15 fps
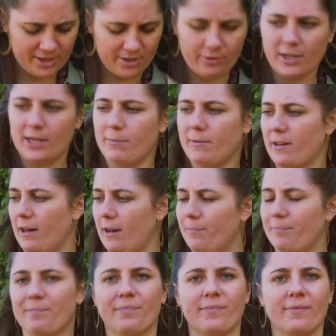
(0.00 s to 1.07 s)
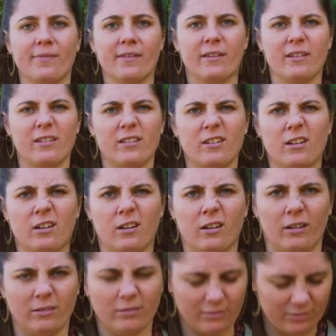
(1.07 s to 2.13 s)
new keep cup.
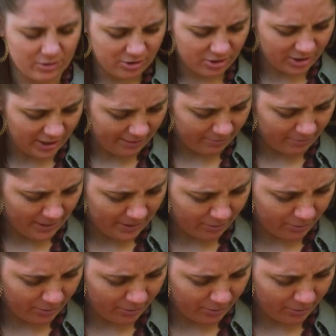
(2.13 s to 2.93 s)
Shame about